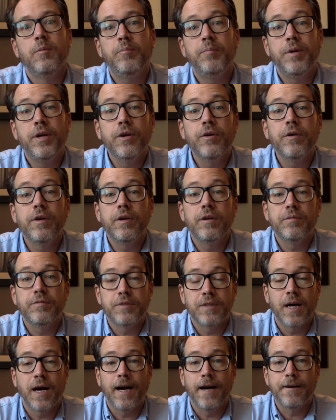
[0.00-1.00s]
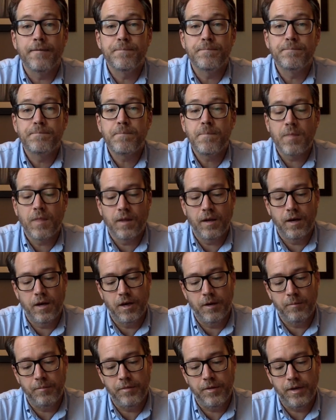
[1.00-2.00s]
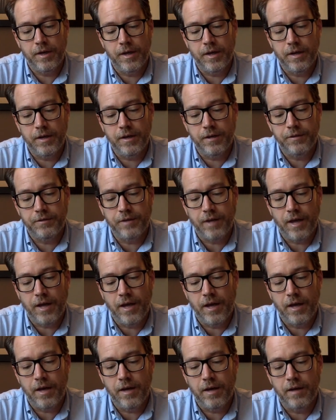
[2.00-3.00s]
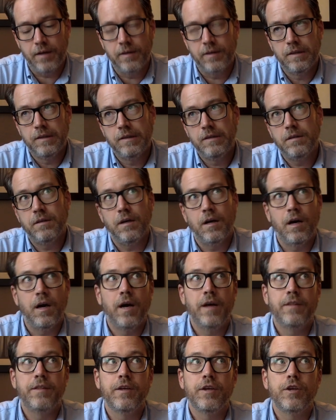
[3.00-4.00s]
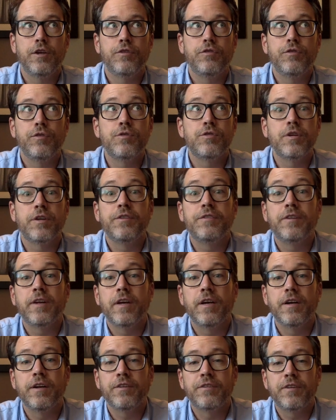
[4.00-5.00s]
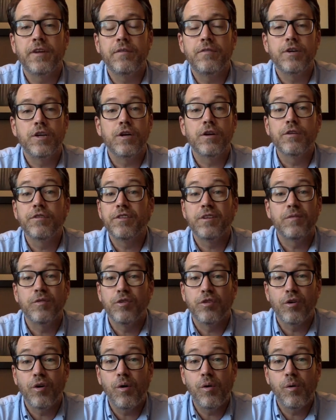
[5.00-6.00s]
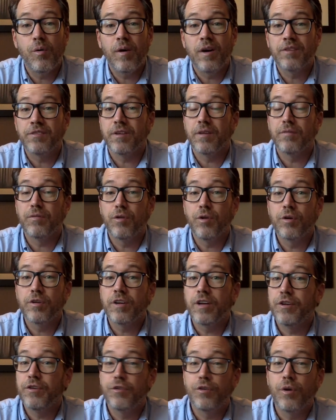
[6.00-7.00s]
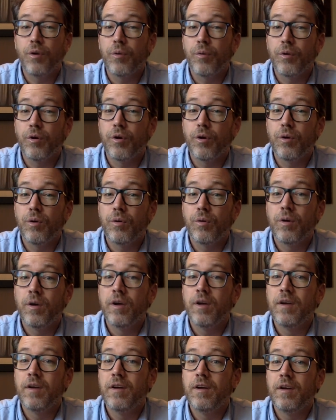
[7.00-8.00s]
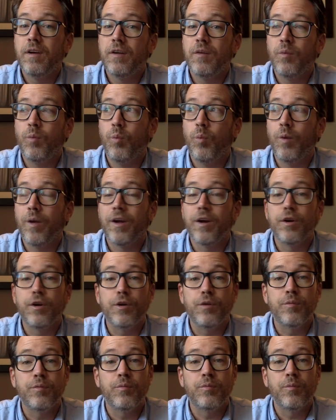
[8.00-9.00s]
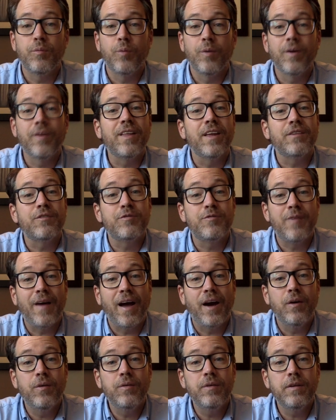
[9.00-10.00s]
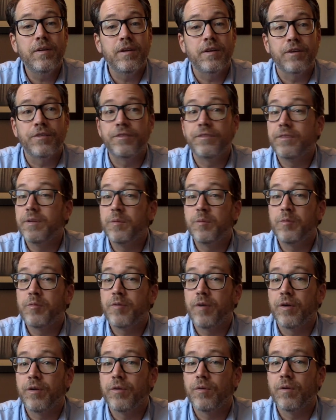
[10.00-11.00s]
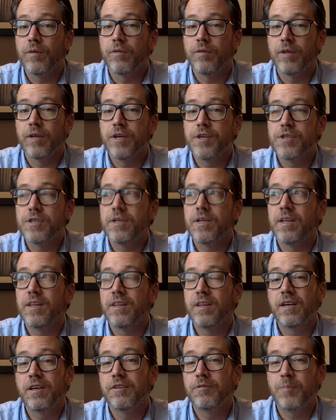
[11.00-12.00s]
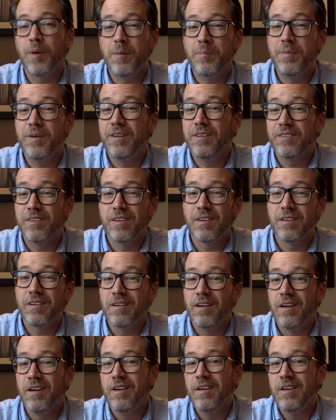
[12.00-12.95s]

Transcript: period of time, um, that it is a uh, I think it's usually stated as seven years, even though as I've looked, I don't know where you where that's found. It doesn't seem to be found in Revelation. I think it's by piecing